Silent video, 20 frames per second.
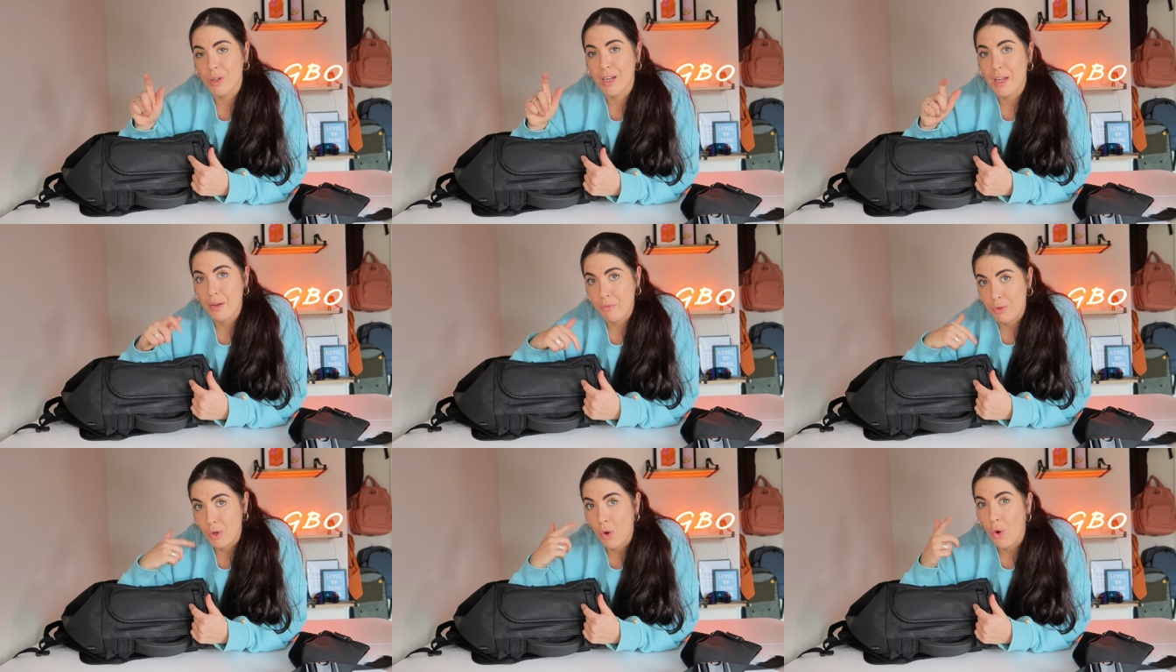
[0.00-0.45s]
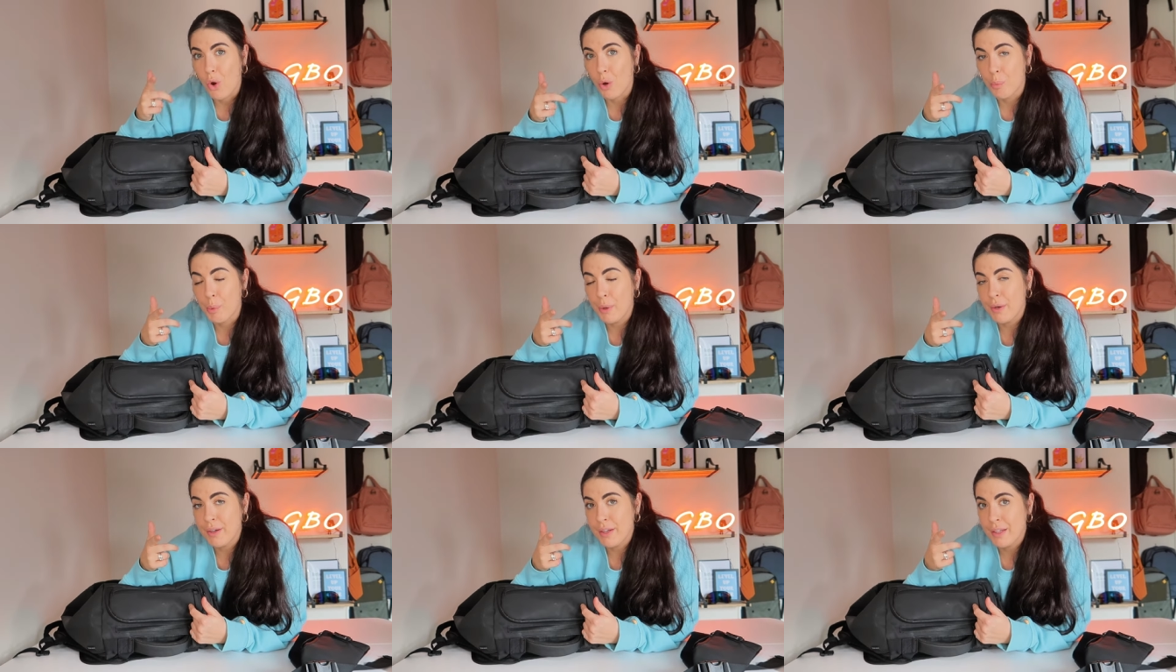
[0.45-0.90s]
great if you are
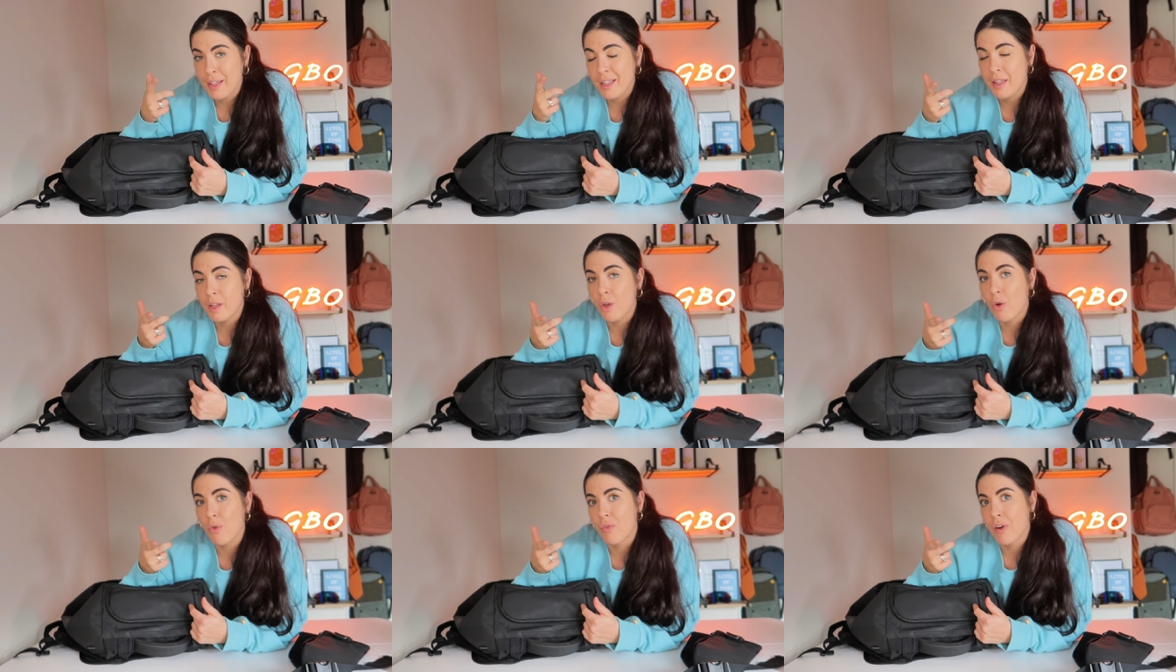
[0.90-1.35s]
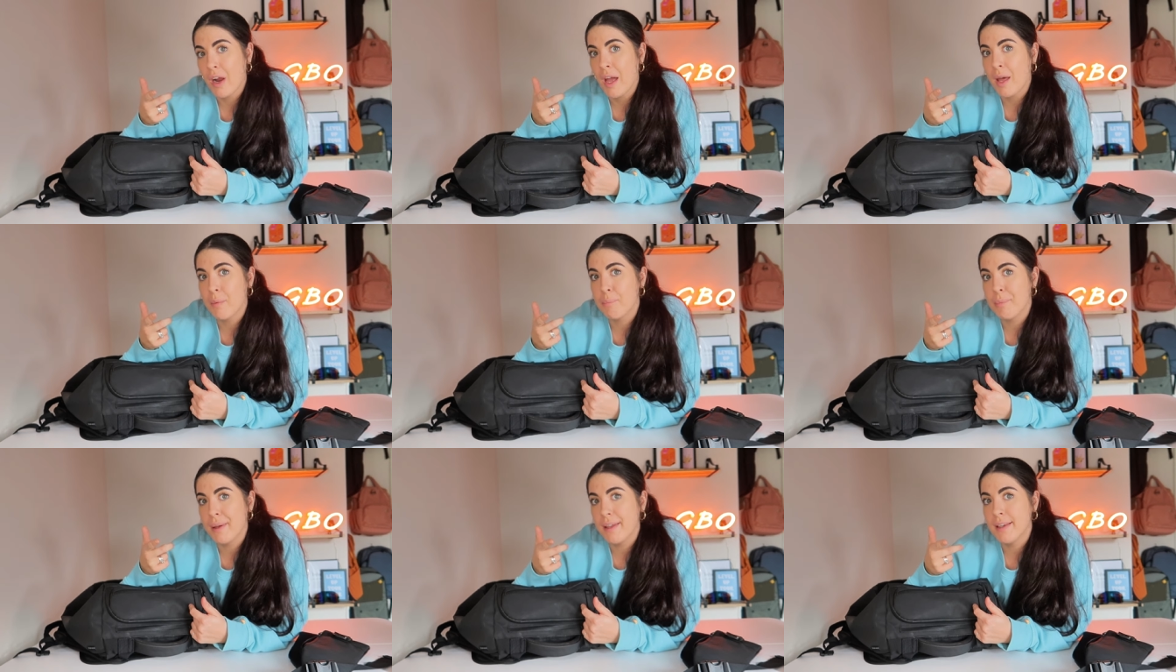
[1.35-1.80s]
putting it in the
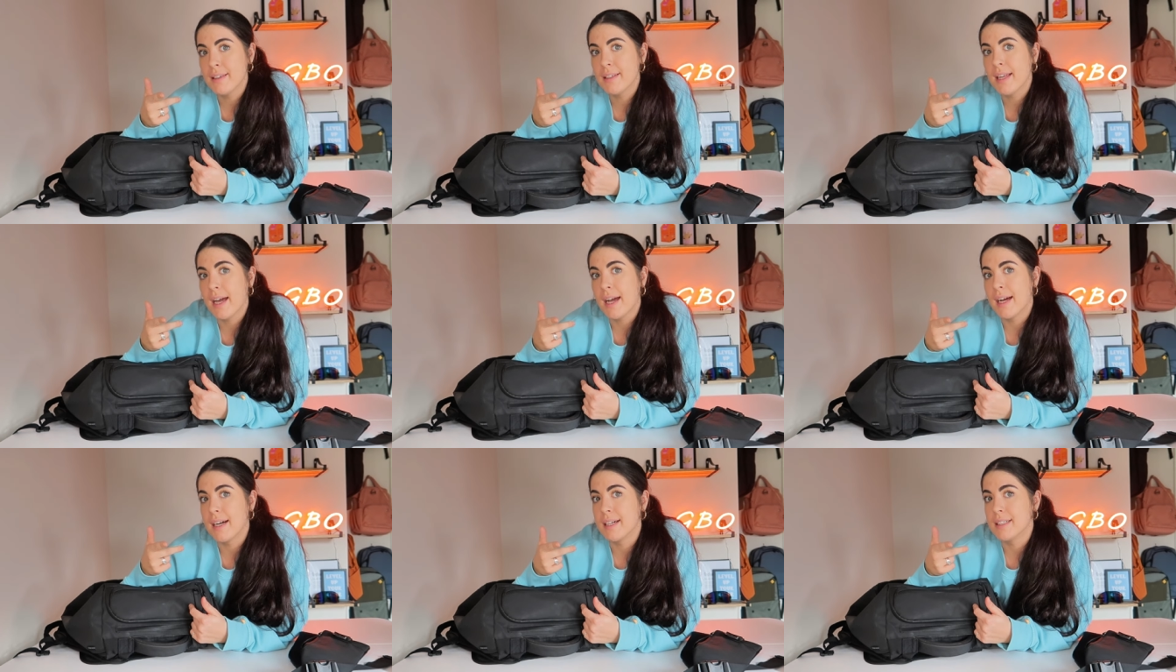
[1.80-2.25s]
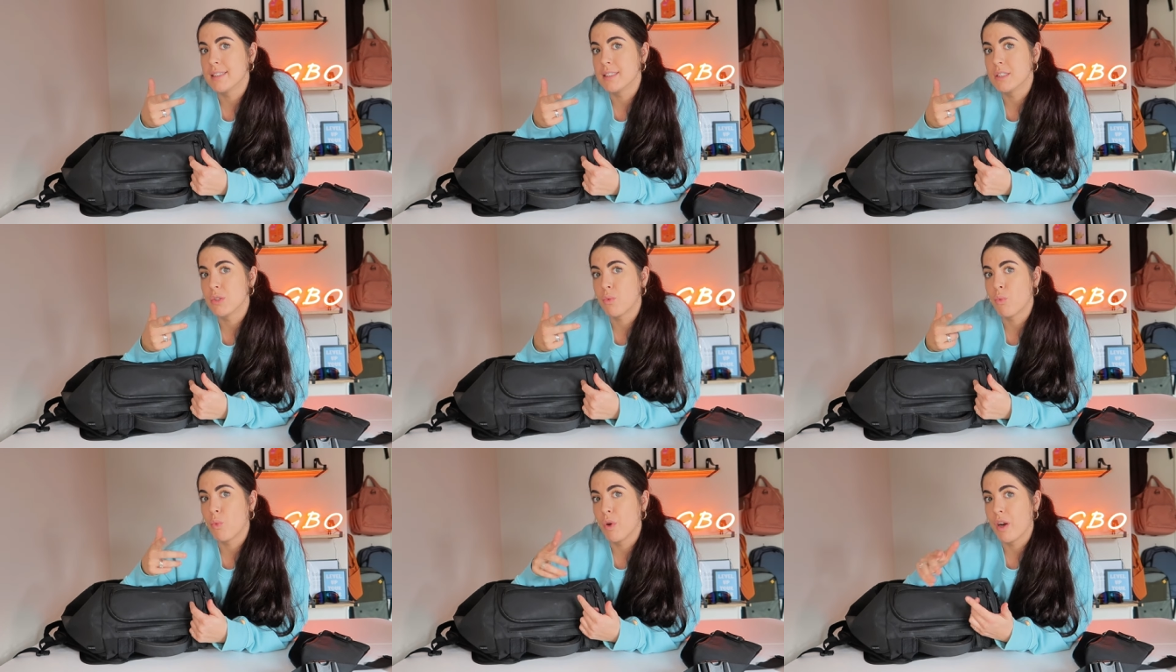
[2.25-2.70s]
overhead bin
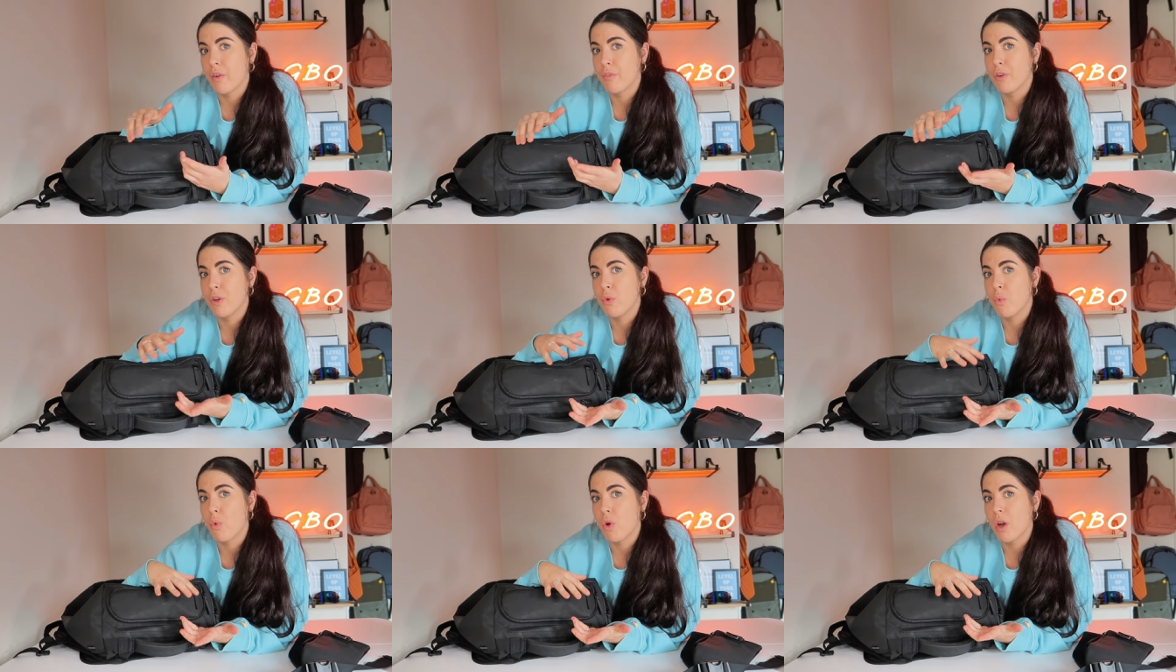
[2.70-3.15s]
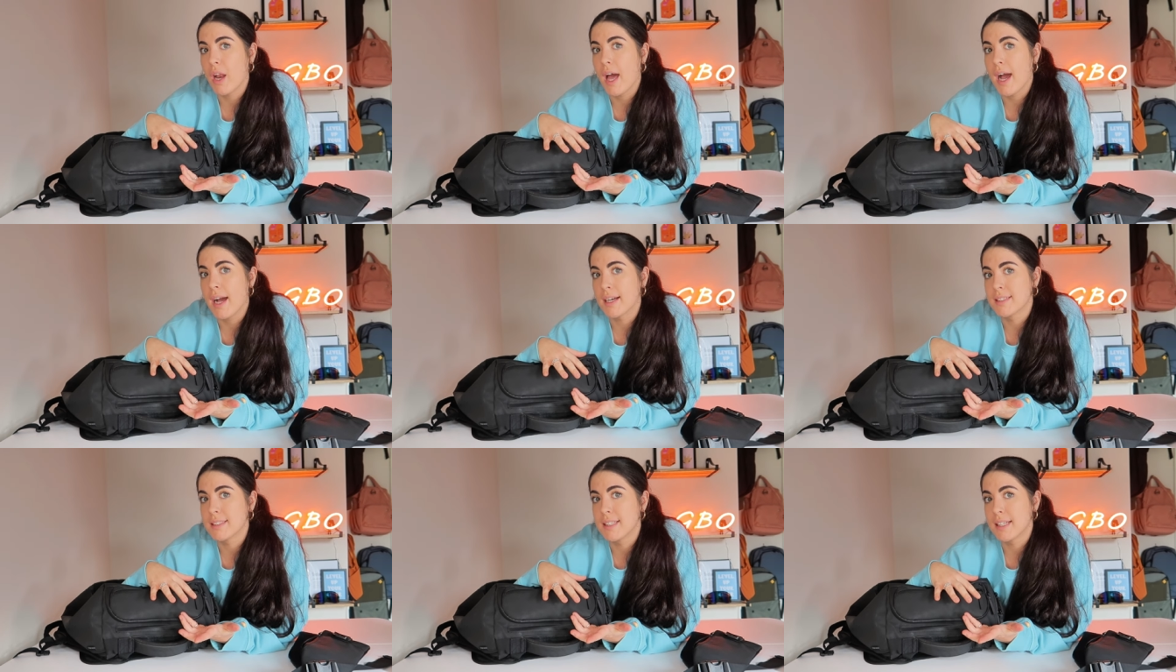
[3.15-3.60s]
and whatever you want
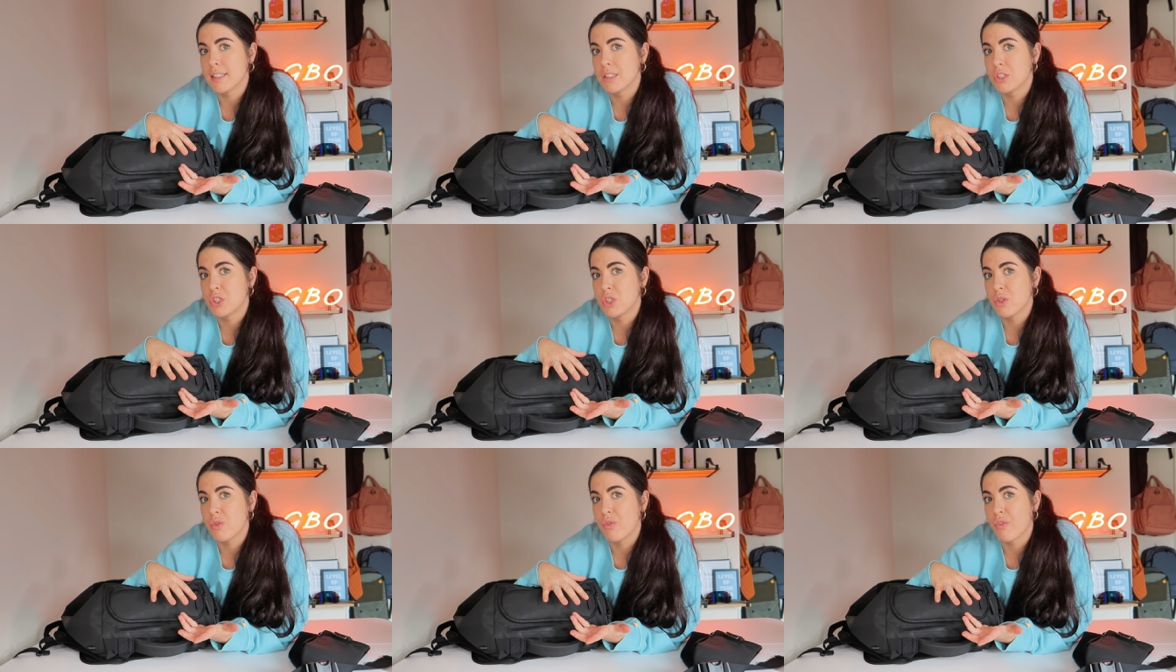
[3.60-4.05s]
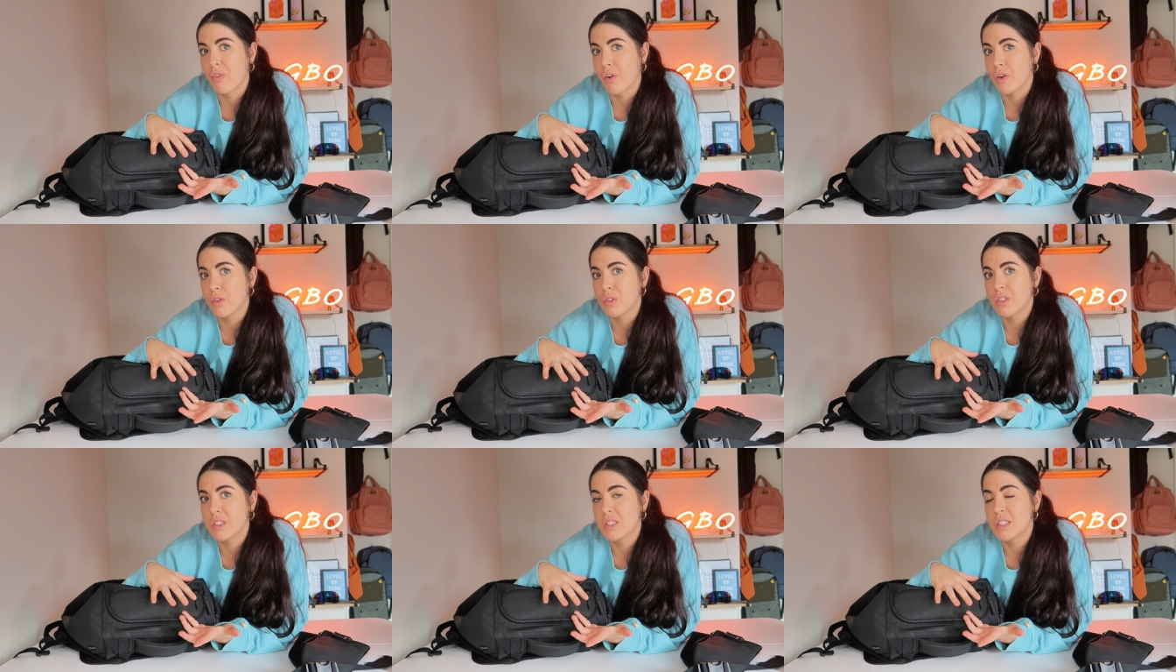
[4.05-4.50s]
access to
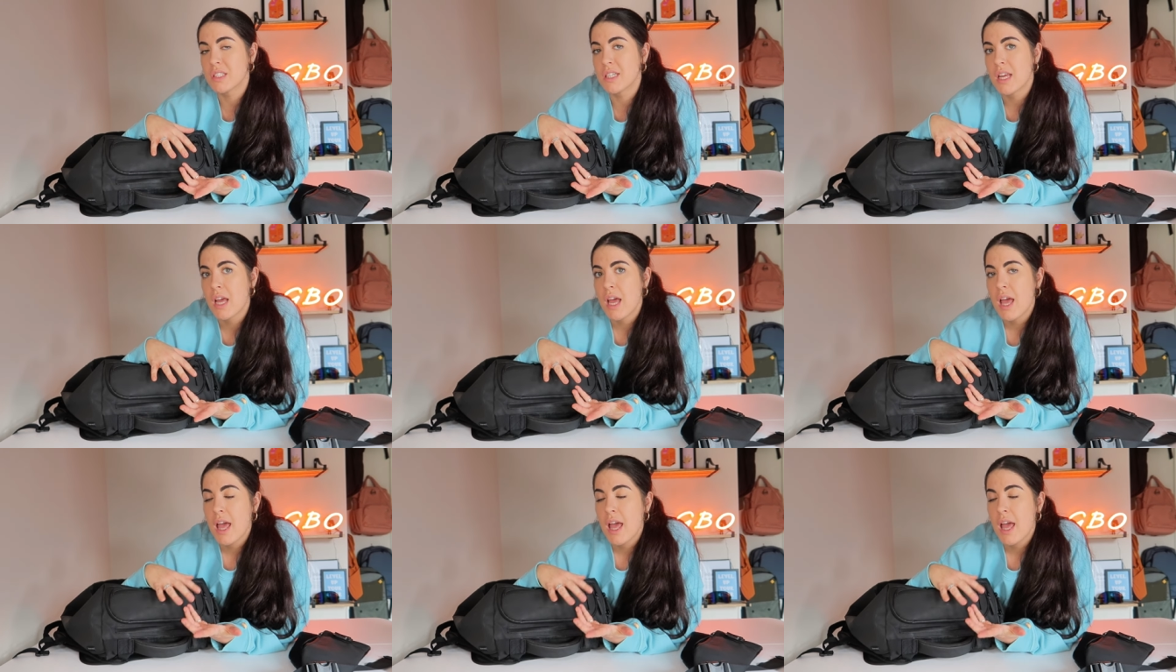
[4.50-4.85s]
first